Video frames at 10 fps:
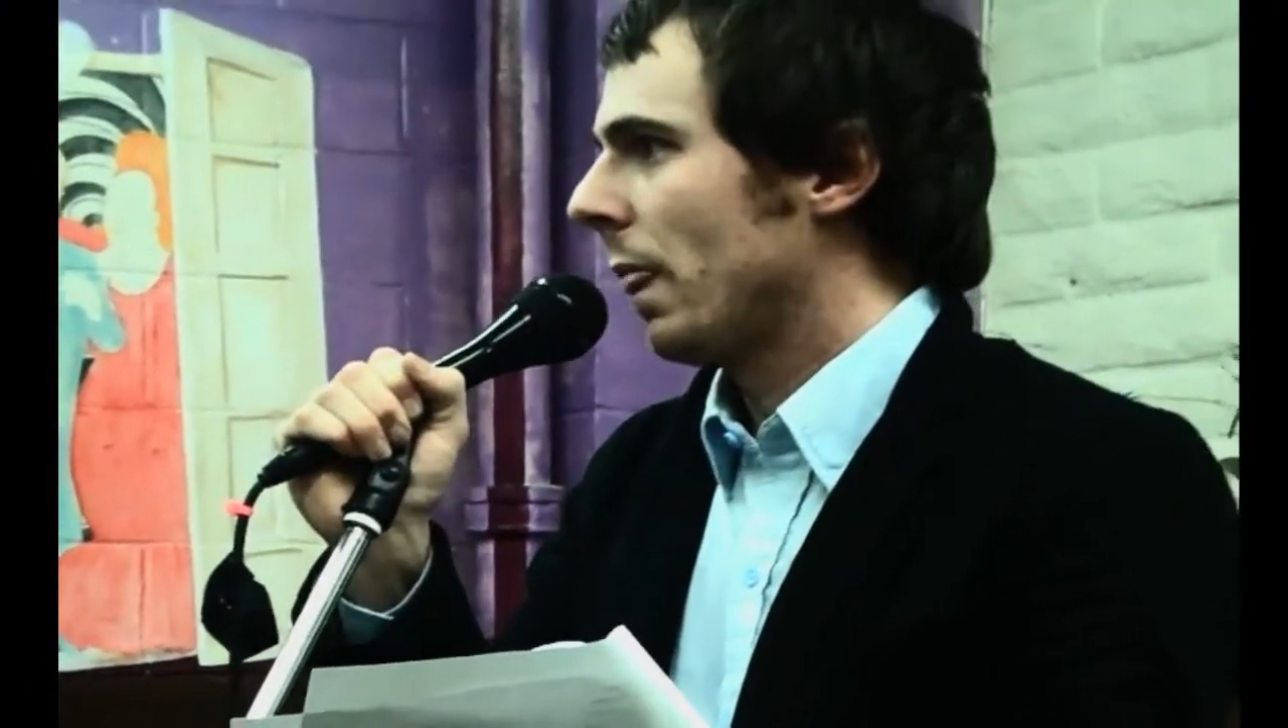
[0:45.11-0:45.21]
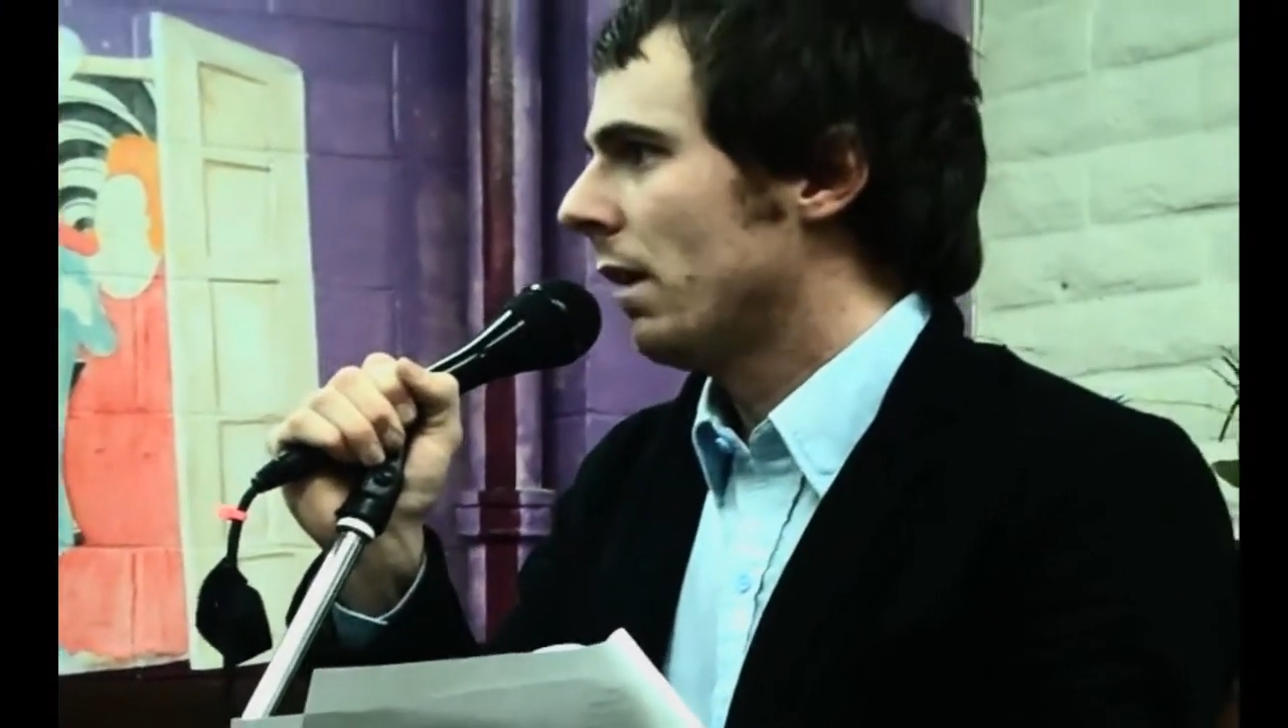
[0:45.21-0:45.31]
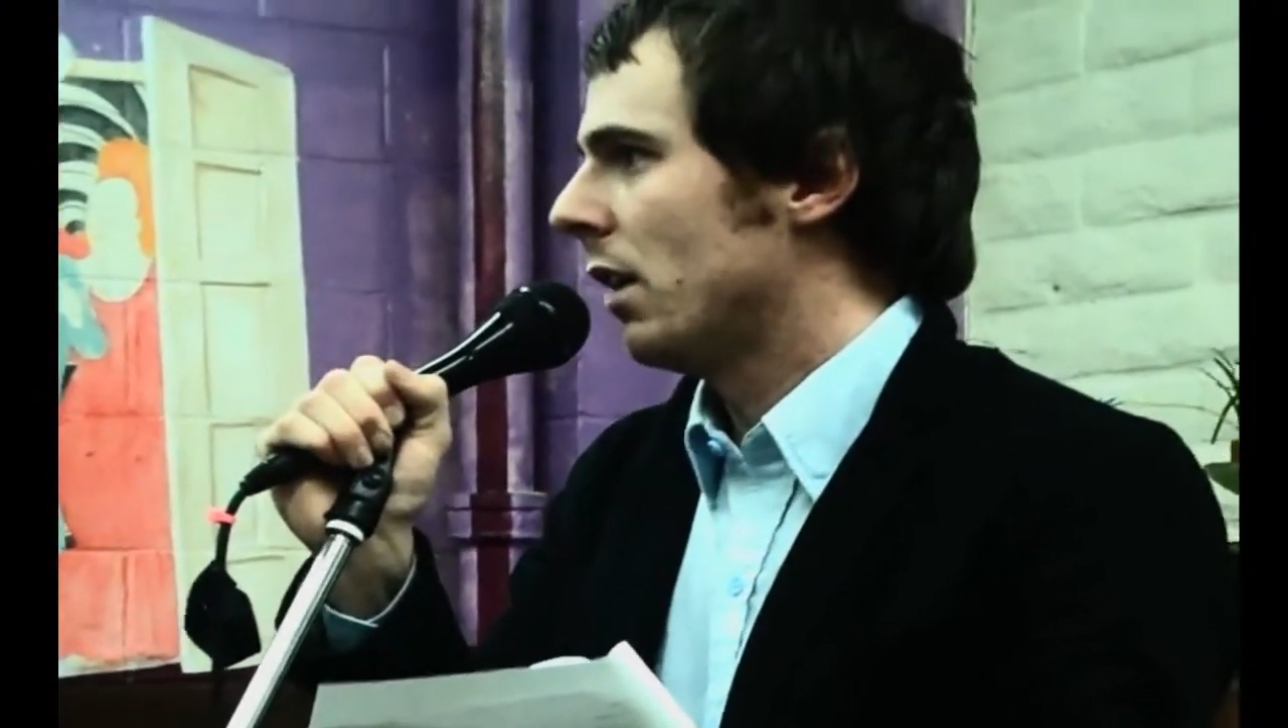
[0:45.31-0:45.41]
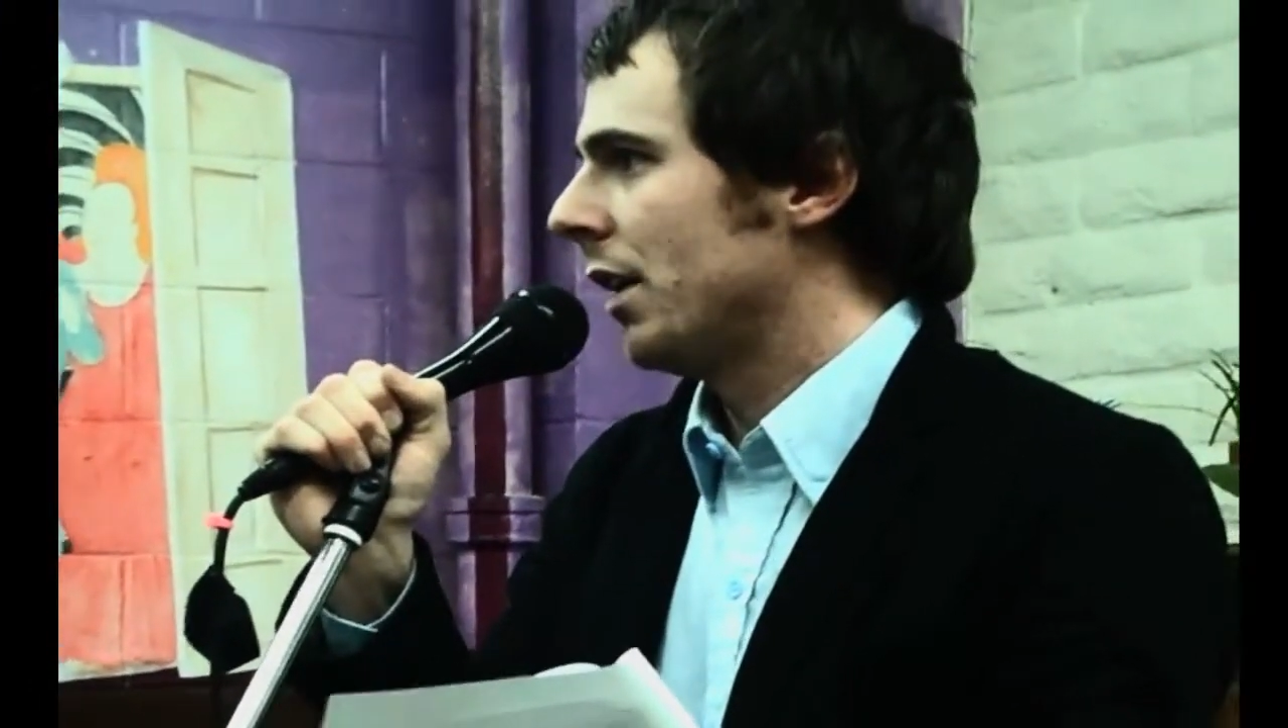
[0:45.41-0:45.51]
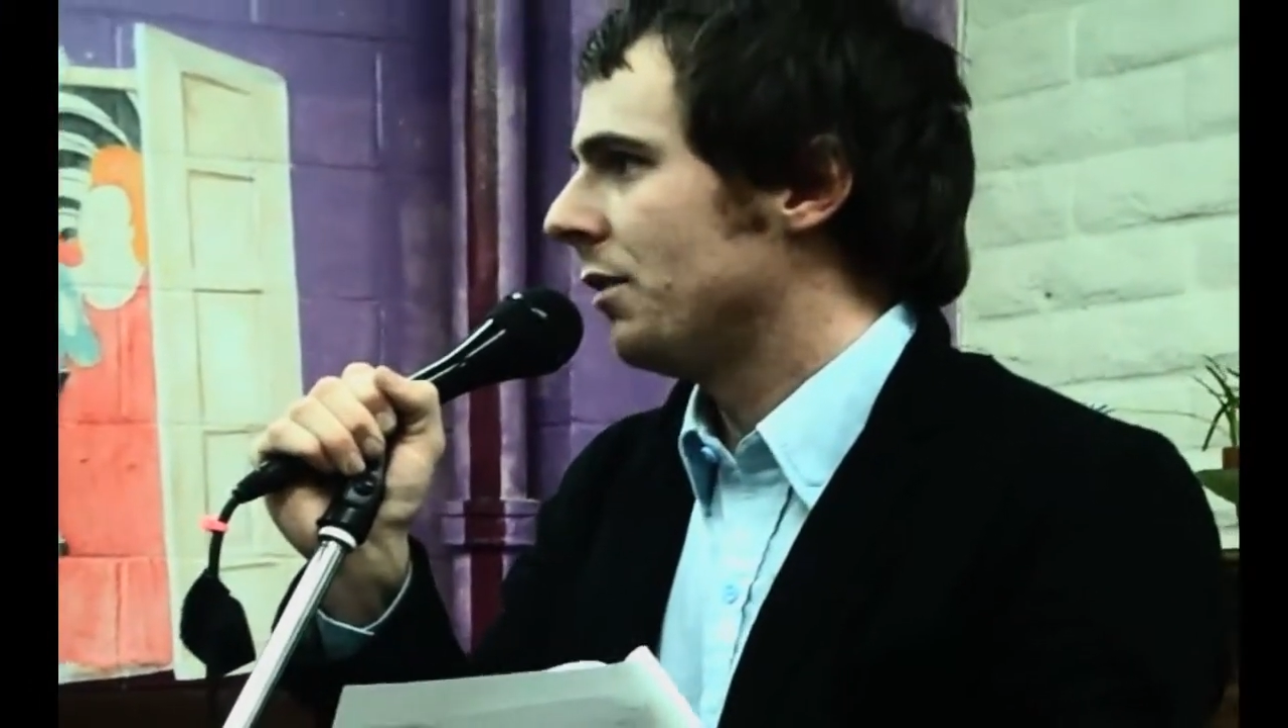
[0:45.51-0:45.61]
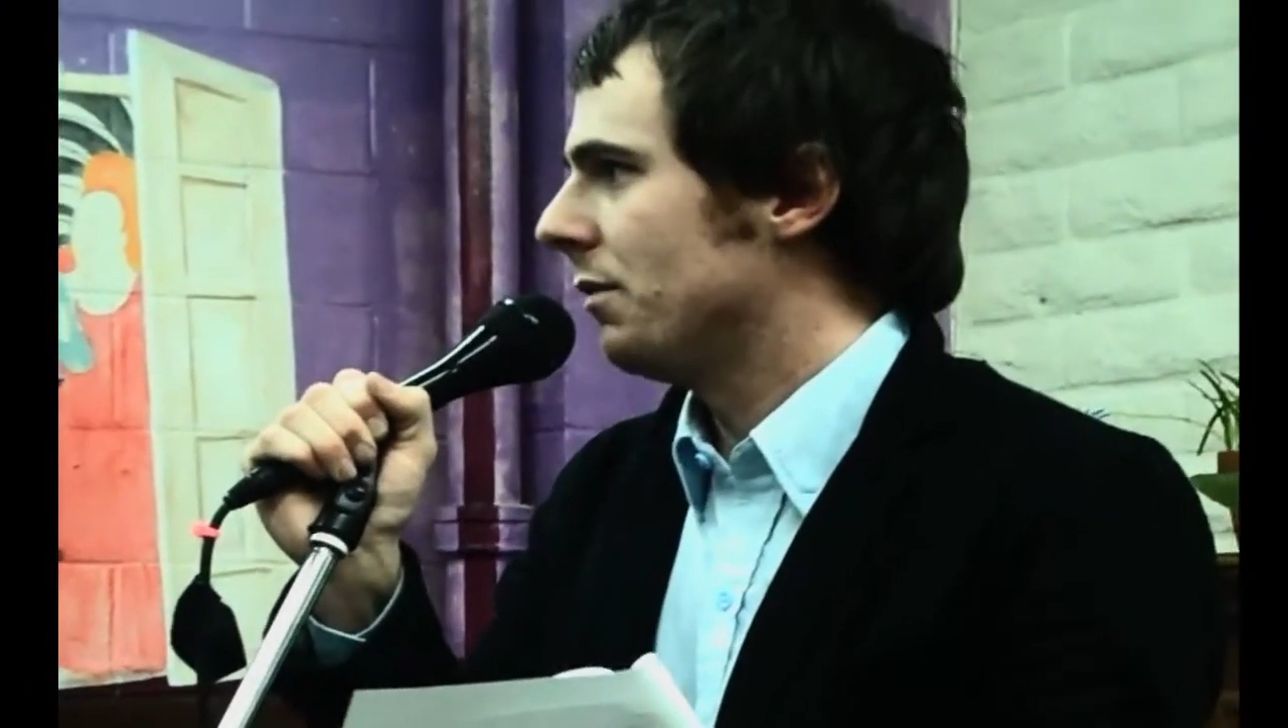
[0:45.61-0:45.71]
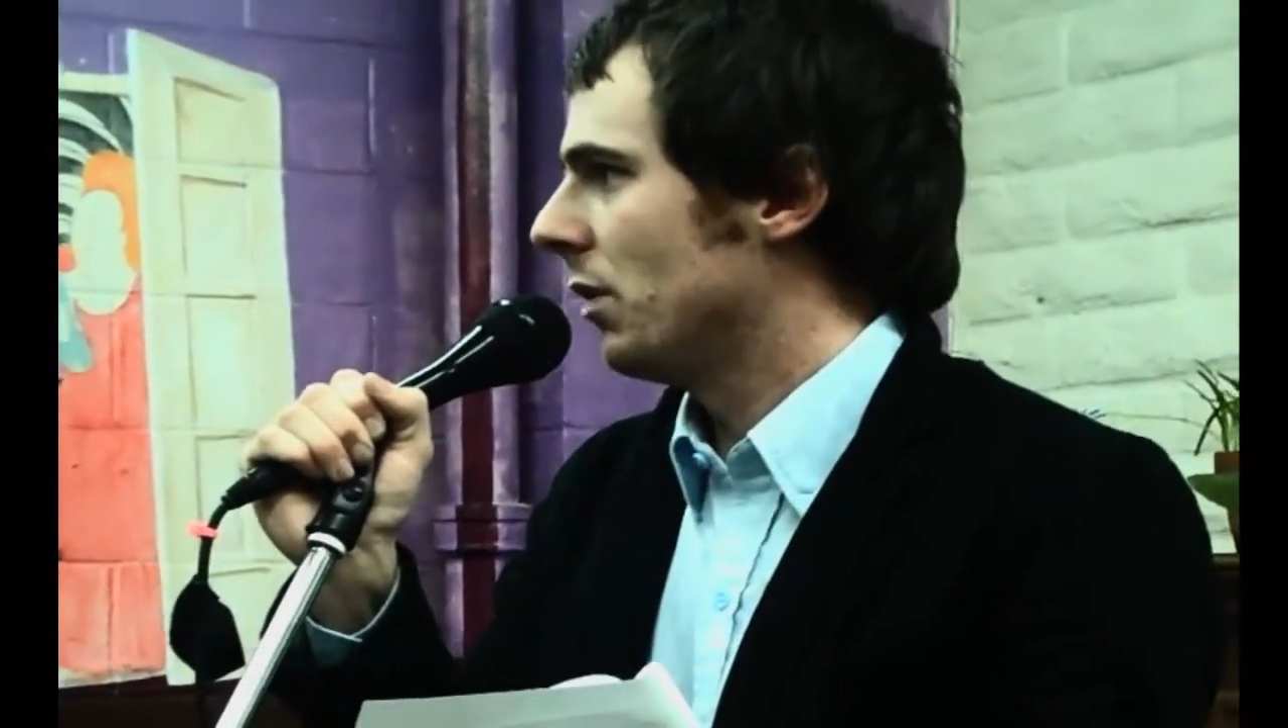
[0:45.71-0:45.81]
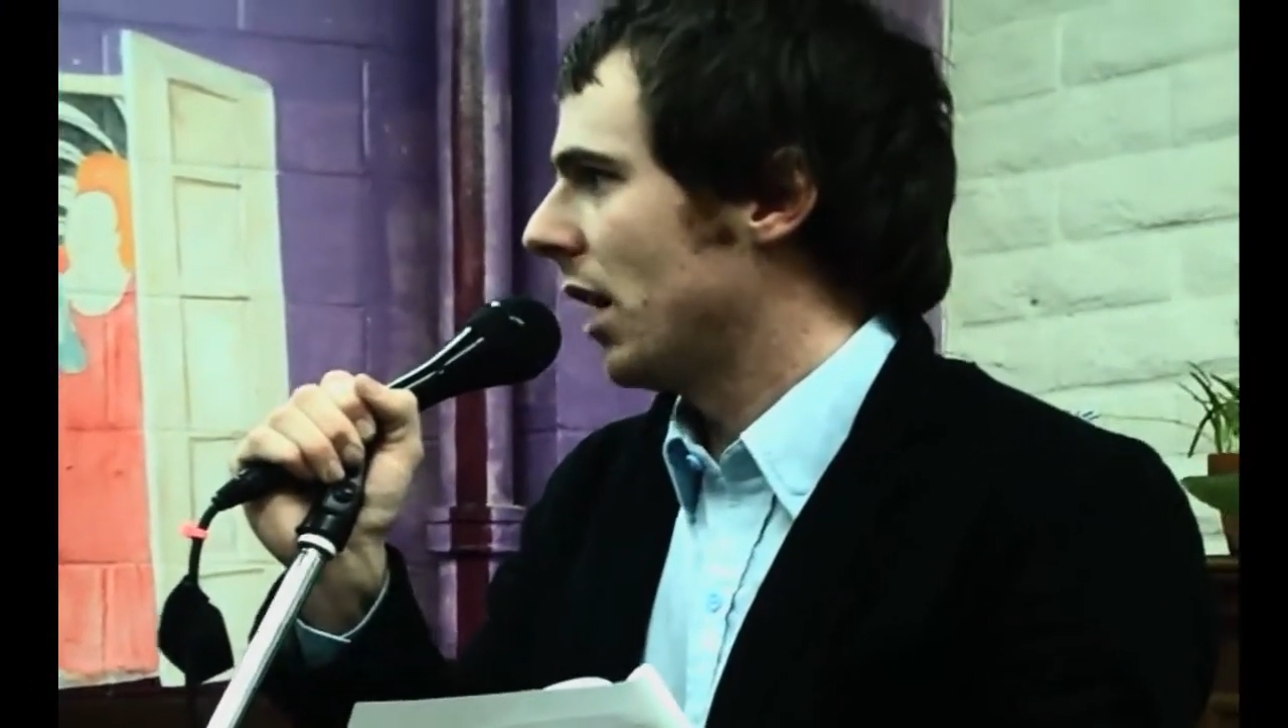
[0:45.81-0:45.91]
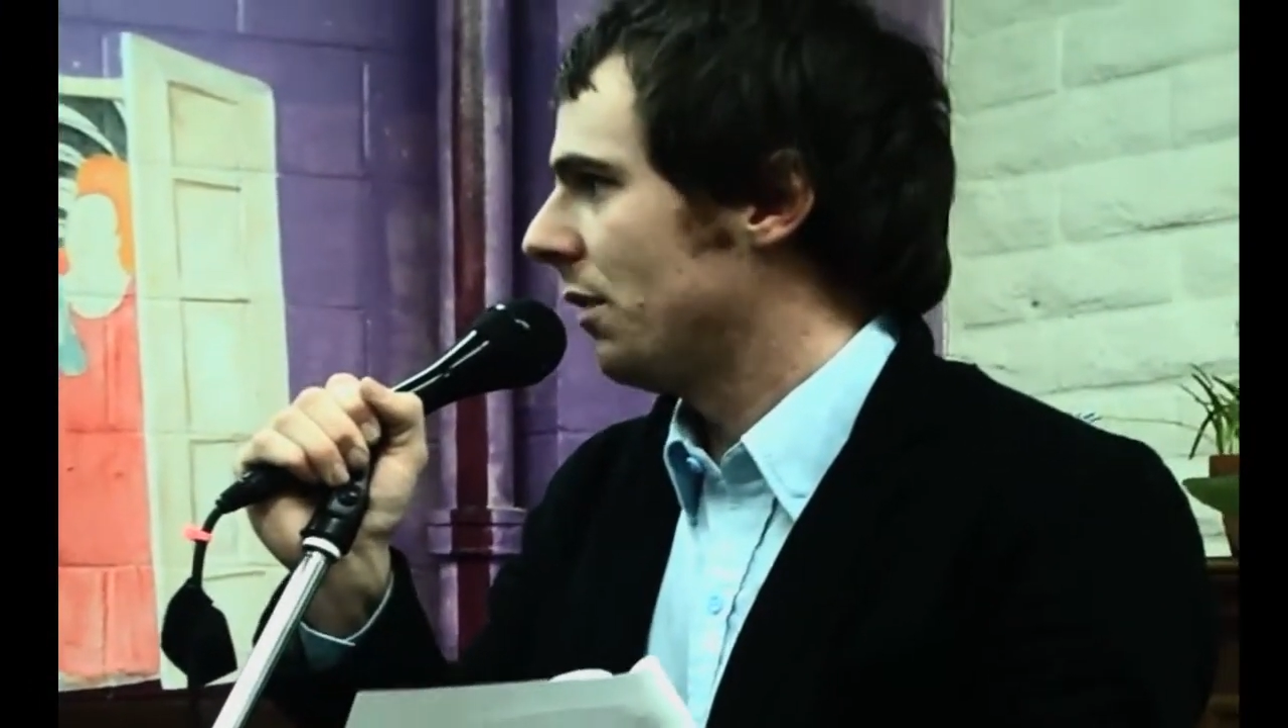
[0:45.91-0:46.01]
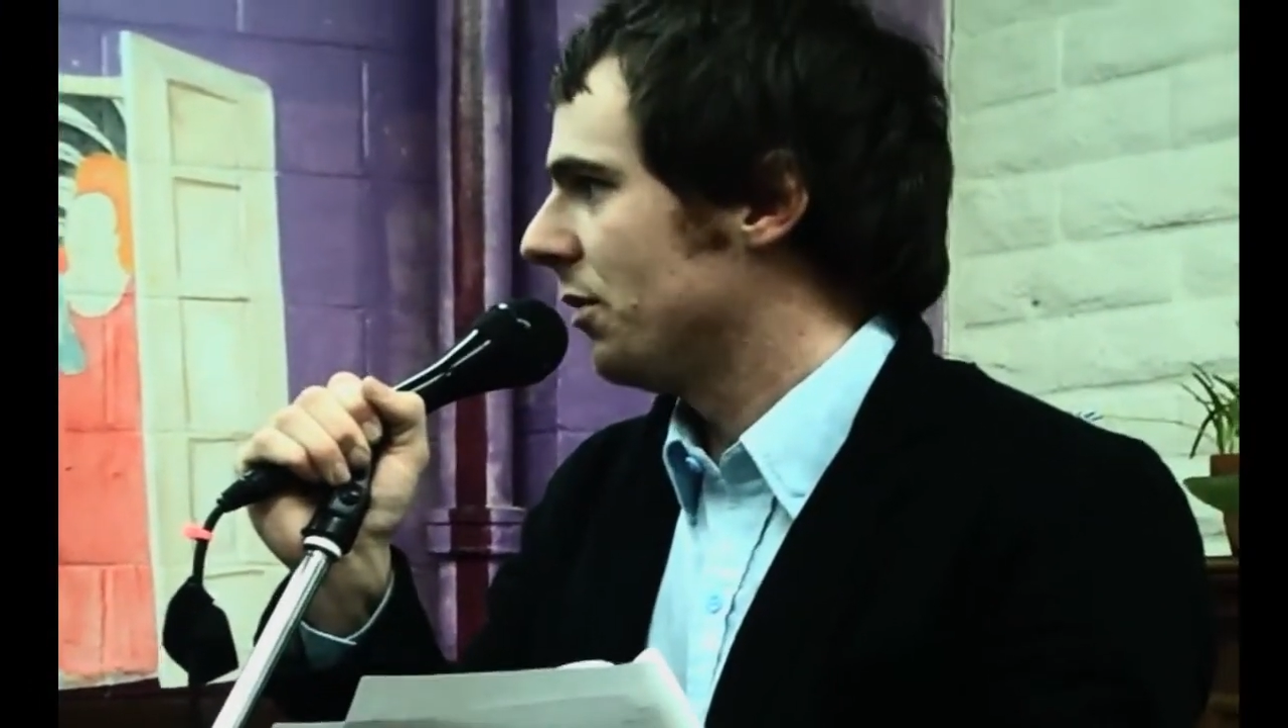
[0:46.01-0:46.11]

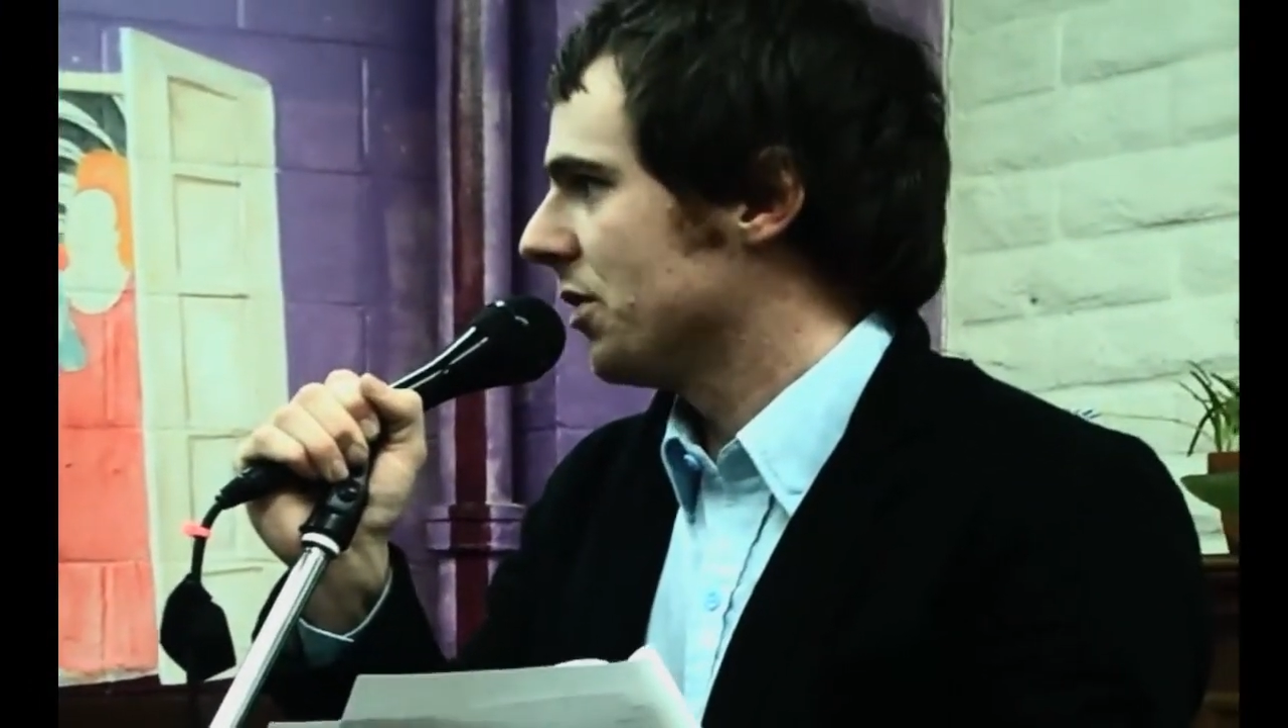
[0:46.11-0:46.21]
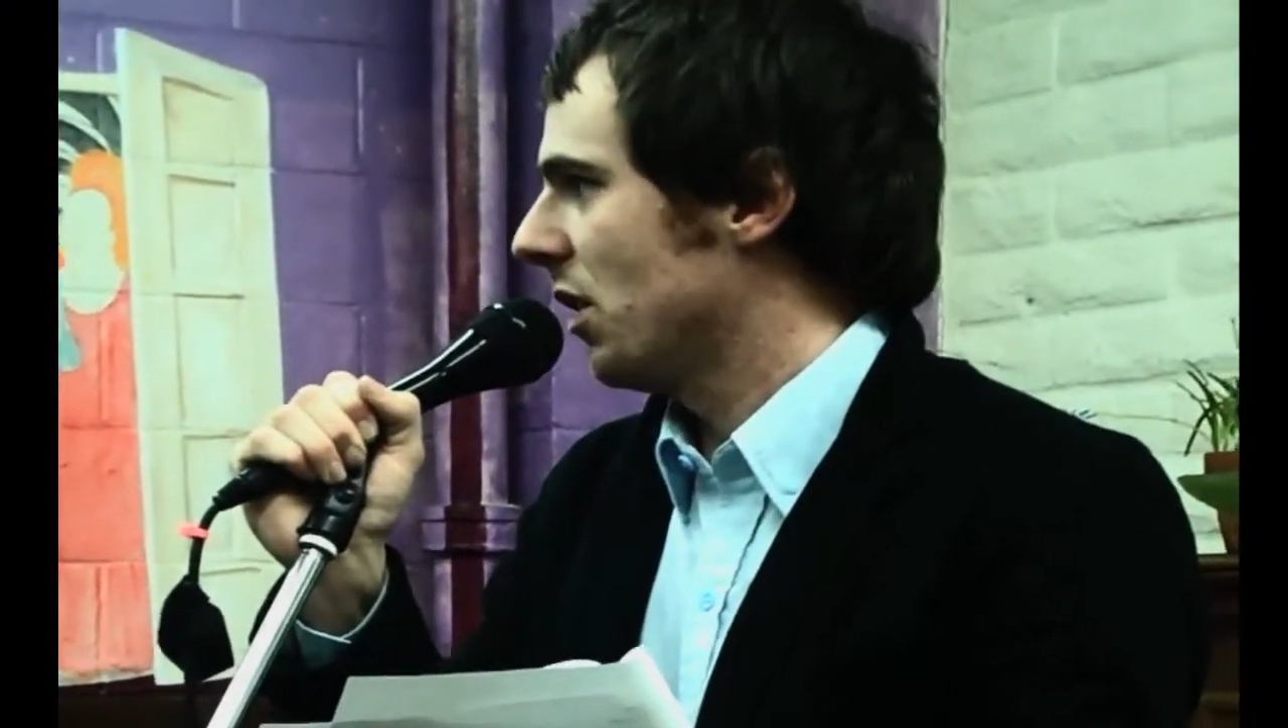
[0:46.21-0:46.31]
There's a